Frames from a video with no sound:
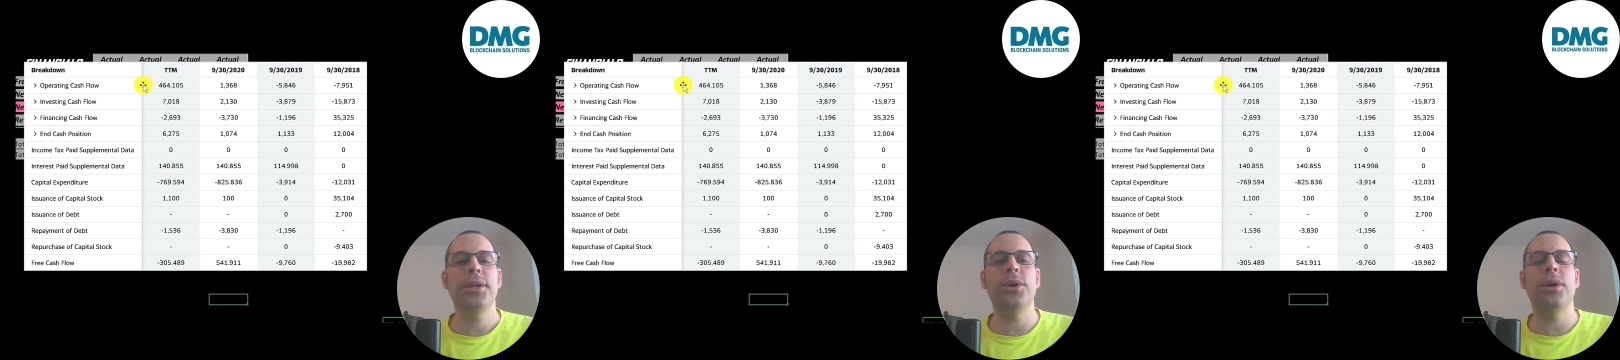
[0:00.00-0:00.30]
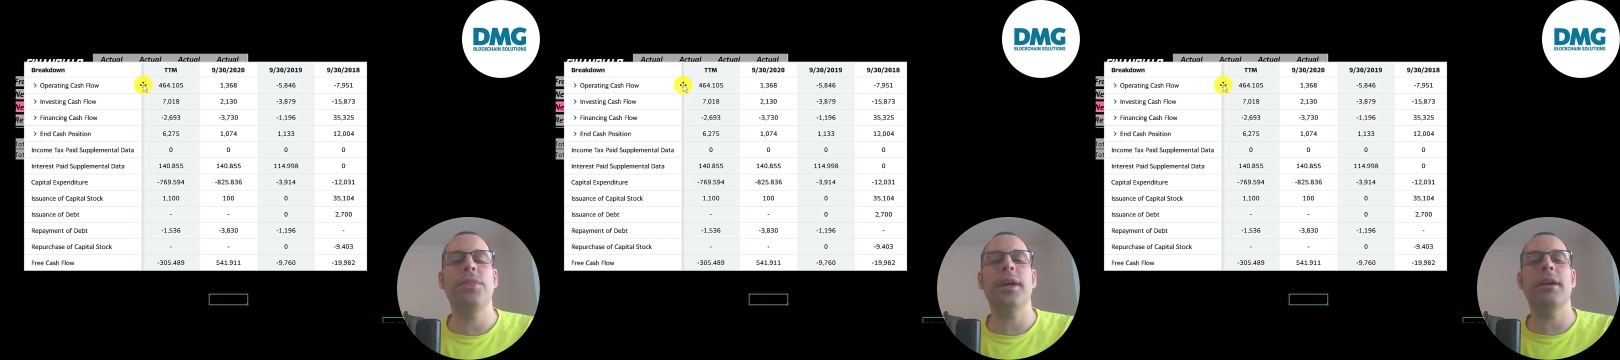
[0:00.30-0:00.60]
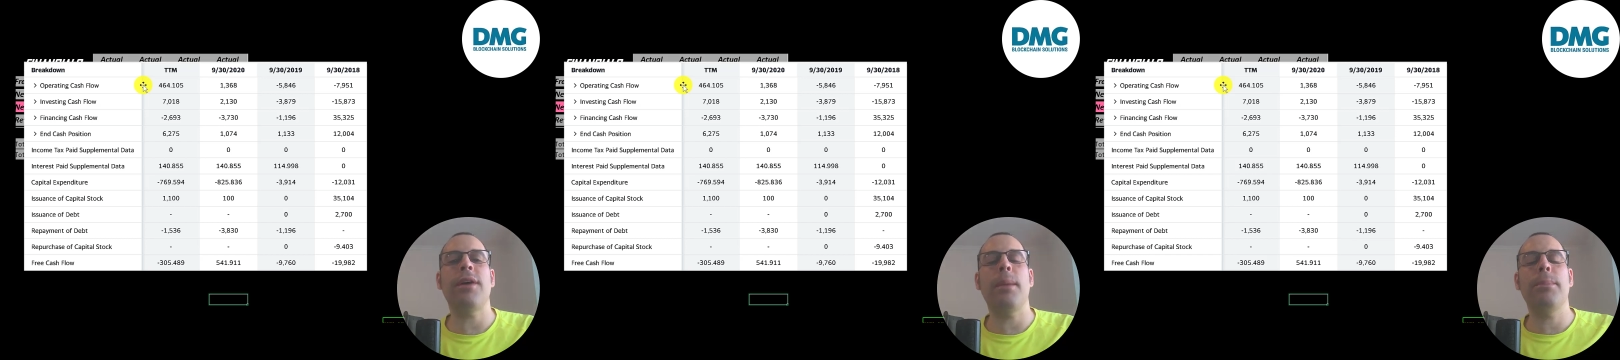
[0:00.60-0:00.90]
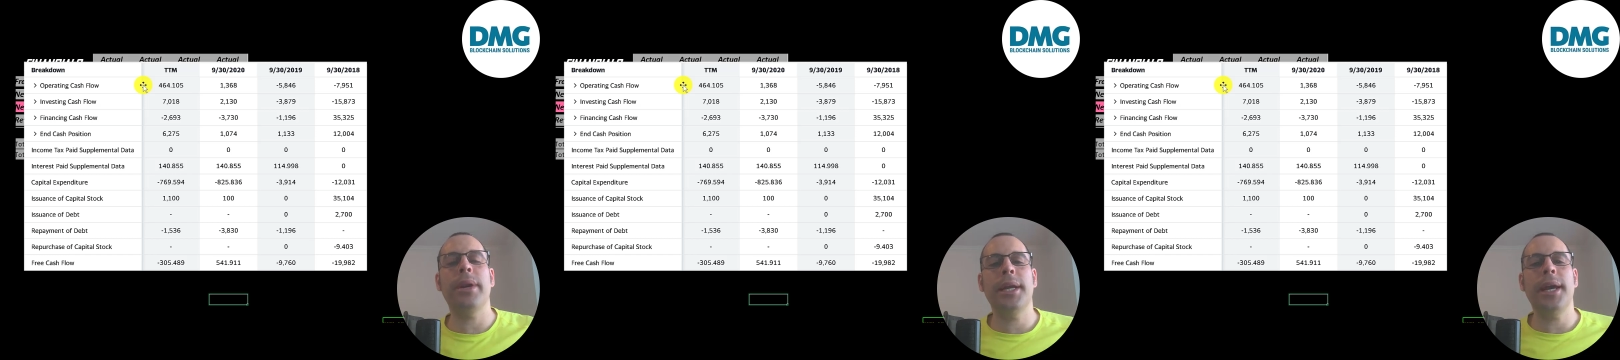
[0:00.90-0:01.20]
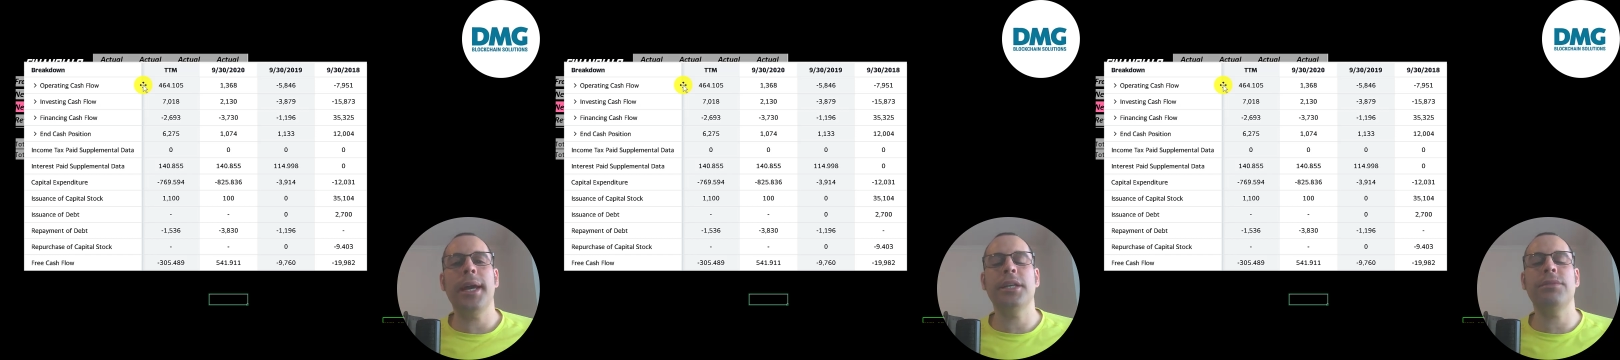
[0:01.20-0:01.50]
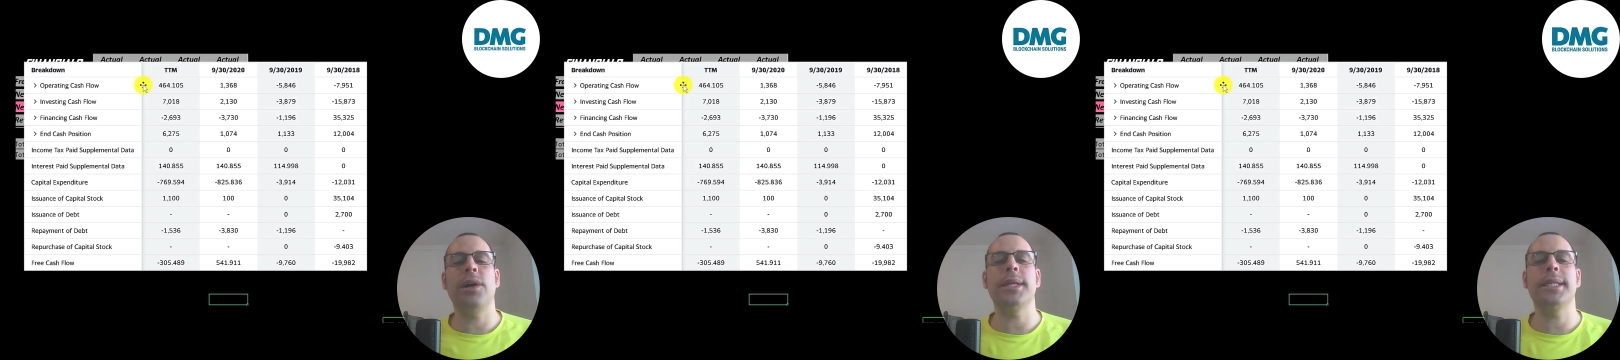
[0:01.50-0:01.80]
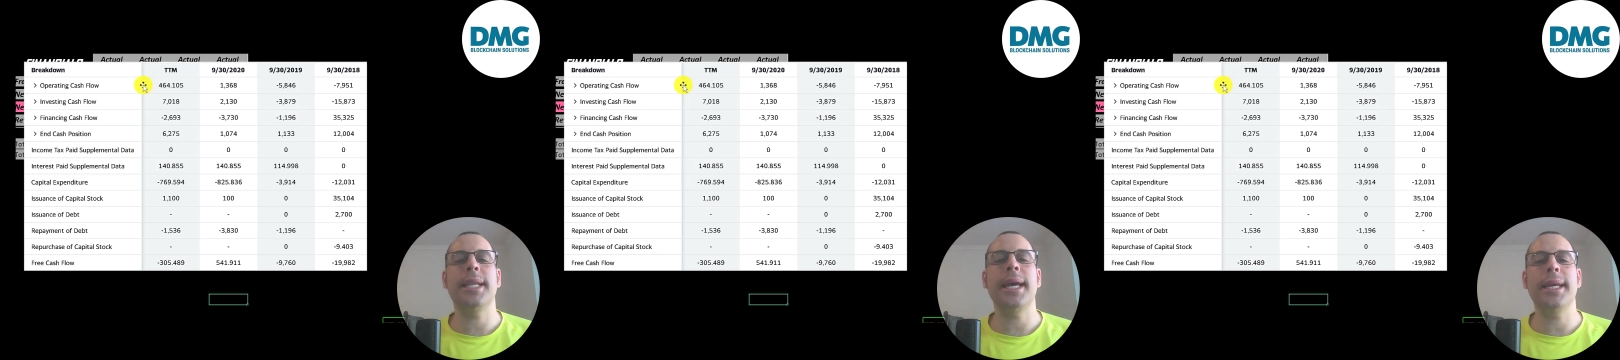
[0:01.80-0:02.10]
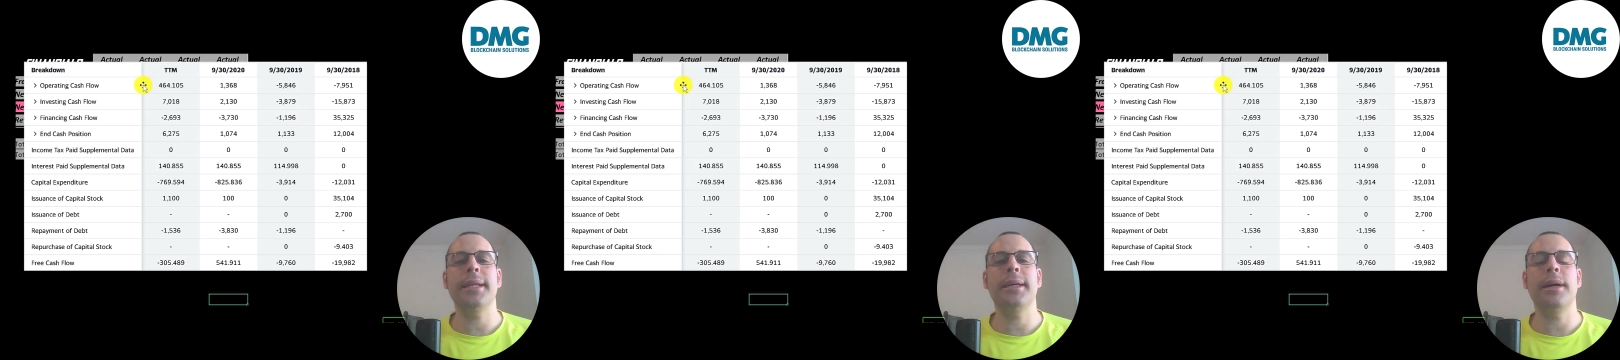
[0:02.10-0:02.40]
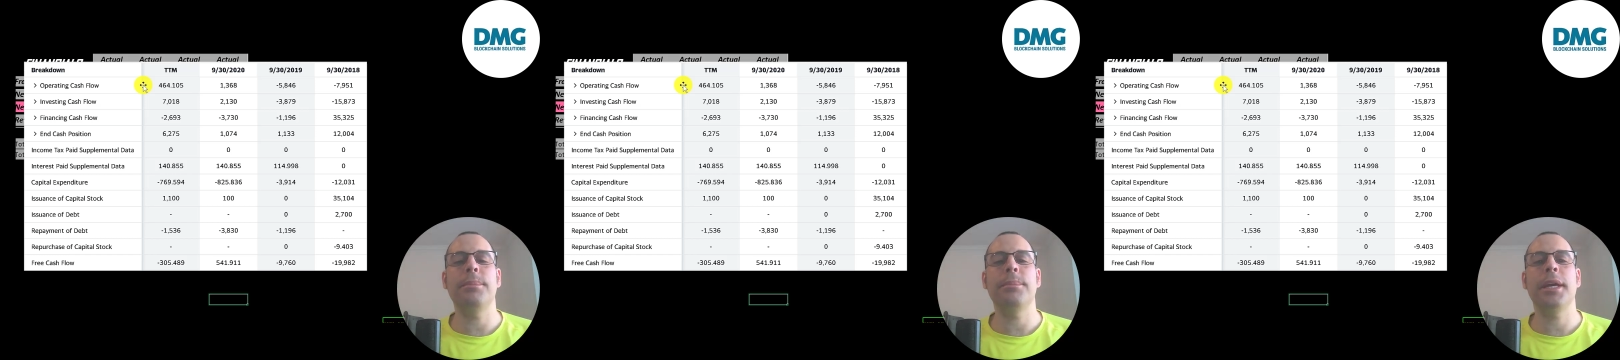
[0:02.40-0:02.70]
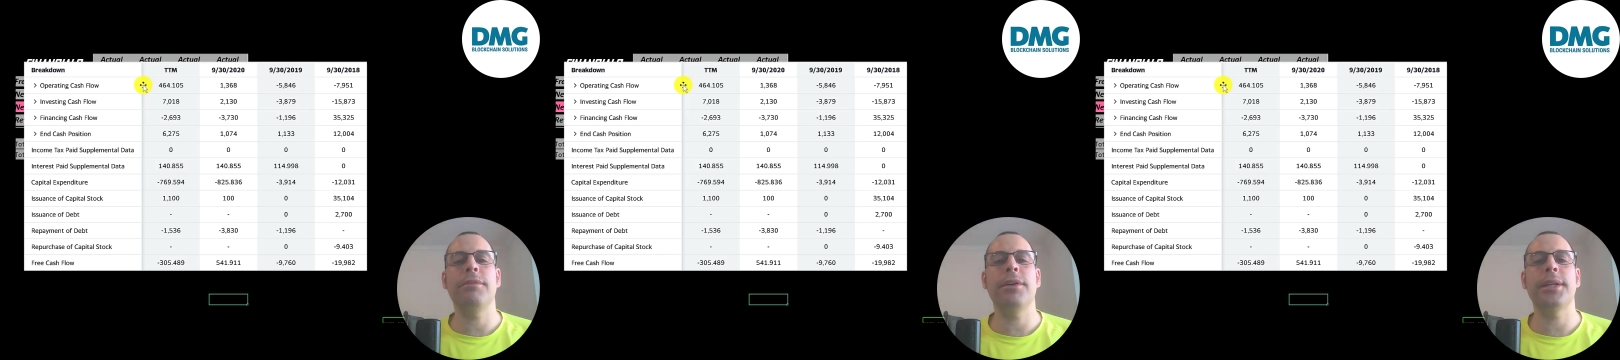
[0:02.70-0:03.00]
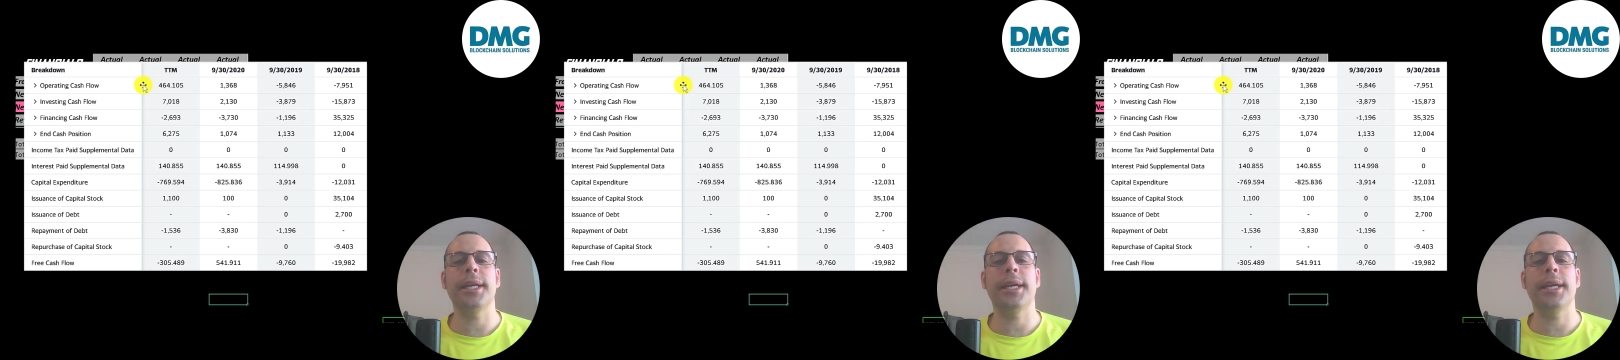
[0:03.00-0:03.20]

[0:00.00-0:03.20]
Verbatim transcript: You could think of operating cash flow as net income converted